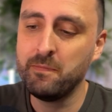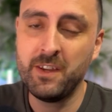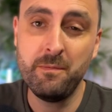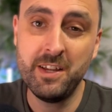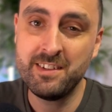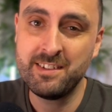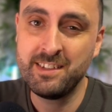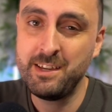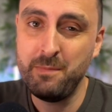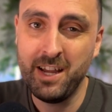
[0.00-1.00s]
Give me
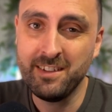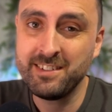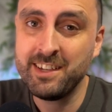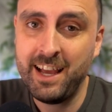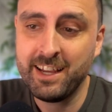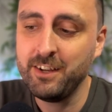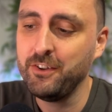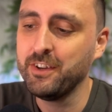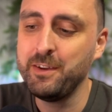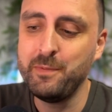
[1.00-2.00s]
a Slack
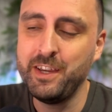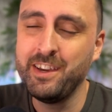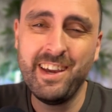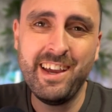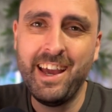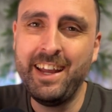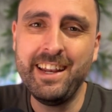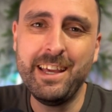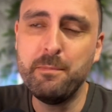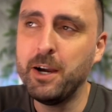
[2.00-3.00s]
alert. Give me an
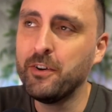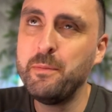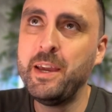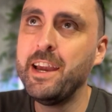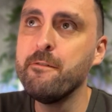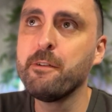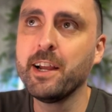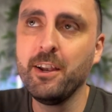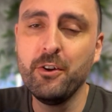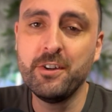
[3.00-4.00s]
email. Give me every
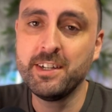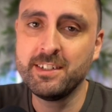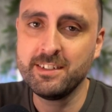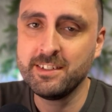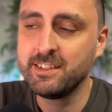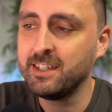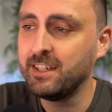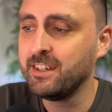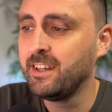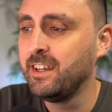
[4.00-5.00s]
alert under the
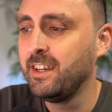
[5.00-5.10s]
sun.